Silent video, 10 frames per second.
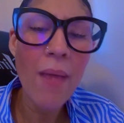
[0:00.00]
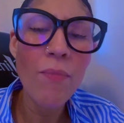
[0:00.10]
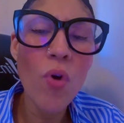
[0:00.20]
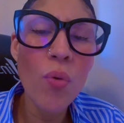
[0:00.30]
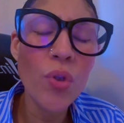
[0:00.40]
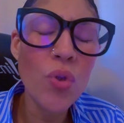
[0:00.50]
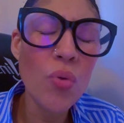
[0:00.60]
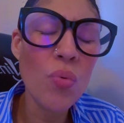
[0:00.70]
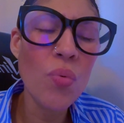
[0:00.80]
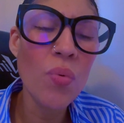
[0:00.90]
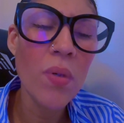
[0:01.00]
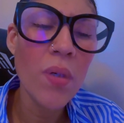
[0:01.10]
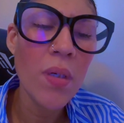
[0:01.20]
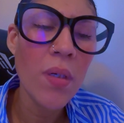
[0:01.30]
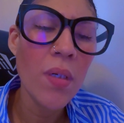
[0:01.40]
that I'm going to
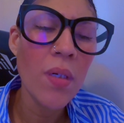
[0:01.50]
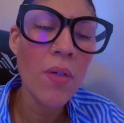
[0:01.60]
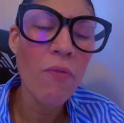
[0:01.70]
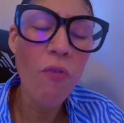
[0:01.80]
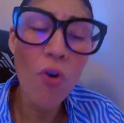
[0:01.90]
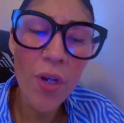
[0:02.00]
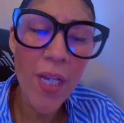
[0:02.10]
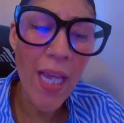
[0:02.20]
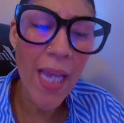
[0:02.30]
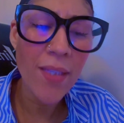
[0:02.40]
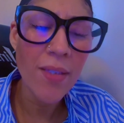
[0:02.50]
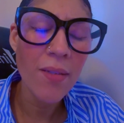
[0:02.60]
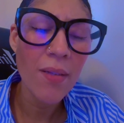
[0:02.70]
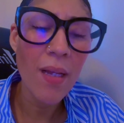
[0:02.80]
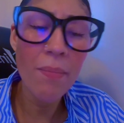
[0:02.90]

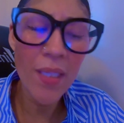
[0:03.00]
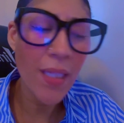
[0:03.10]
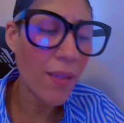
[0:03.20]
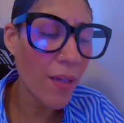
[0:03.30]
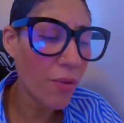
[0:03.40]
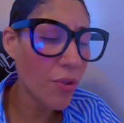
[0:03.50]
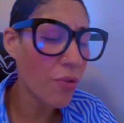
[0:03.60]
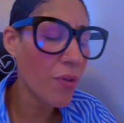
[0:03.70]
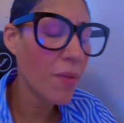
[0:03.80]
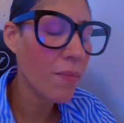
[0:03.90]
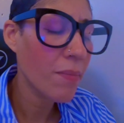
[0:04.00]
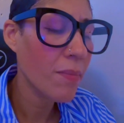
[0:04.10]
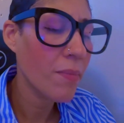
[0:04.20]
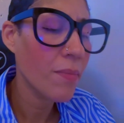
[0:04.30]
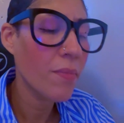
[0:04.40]
fornicate, commit adultery.
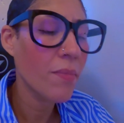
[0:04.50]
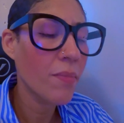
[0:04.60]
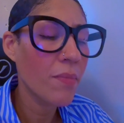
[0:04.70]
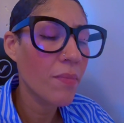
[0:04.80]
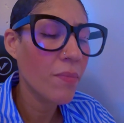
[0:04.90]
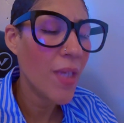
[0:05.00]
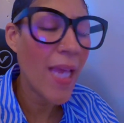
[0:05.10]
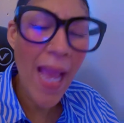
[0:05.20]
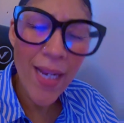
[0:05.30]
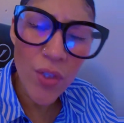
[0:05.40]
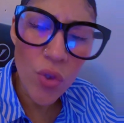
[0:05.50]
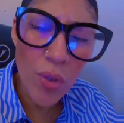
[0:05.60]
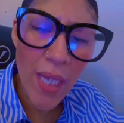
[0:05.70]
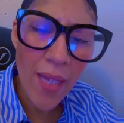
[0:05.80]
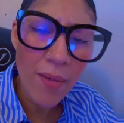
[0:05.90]
It ends
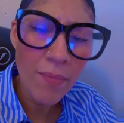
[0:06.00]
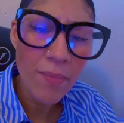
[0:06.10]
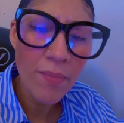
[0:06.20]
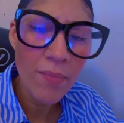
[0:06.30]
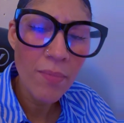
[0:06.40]
today.